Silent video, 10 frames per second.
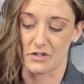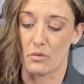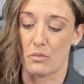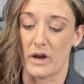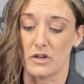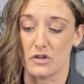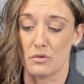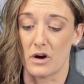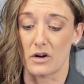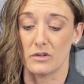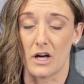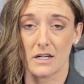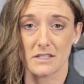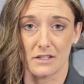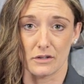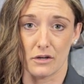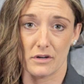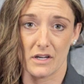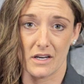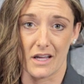So when you are locked and
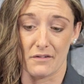loaded